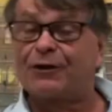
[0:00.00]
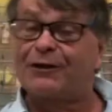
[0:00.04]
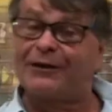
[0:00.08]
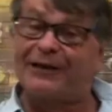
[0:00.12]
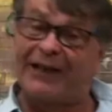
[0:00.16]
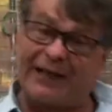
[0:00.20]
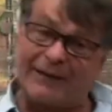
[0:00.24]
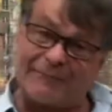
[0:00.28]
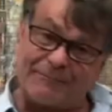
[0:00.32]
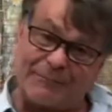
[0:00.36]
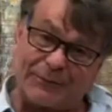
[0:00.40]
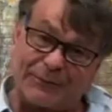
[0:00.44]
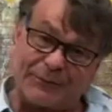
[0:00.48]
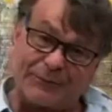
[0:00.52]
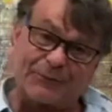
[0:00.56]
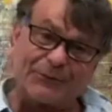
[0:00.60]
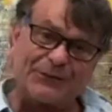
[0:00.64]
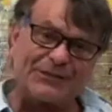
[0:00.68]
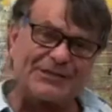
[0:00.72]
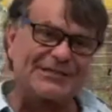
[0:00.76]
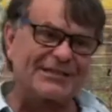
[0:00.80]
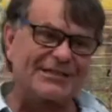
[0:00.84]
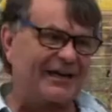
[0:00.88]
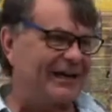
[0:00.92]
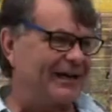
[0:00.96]
Lambert would
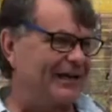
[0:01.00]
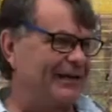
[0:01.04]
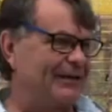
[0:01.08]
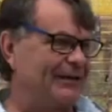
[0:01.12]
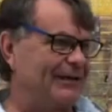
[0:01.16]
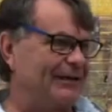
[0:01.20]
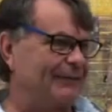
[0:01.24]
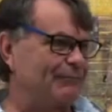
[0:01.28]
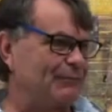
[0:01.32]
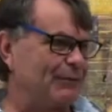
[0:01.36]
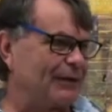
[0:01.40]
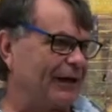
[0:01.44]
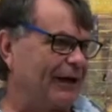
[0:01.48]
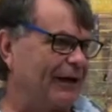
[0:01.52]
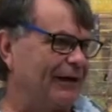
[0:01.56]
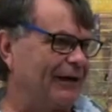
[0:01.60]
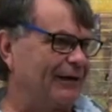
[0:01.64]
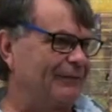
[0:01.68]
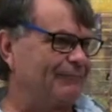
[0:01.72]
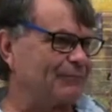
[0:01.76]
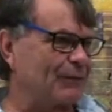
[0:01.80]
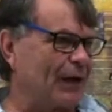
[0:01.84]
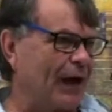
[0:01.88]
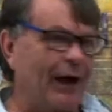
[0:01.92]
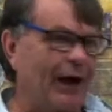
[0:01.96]
say,
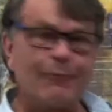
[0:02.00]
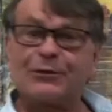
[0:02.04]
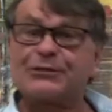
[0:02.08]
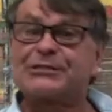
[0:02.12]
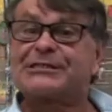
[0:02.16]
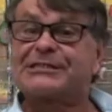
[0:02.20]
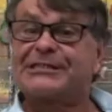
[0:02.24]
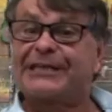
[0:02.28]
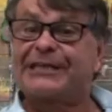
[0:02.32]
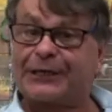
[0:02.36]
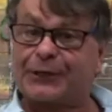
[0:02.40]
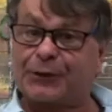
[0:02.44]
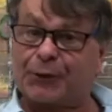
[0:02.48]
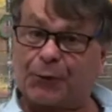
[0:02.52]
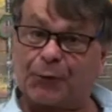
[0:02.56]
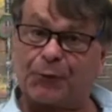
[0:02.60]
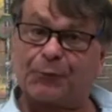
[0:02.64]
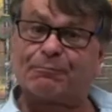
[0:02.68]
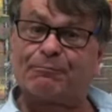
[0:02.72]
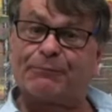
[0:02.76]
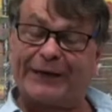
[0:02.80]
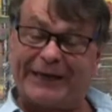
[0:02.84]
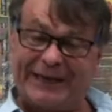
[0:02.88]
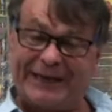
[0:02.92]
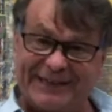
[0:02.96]
I was tickled
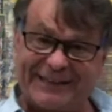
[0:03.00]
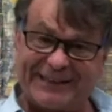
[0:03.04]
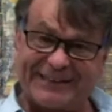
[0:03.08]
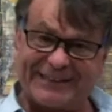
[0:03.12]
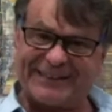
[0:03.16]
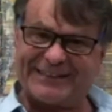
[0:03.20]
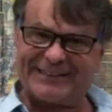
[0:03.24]
pink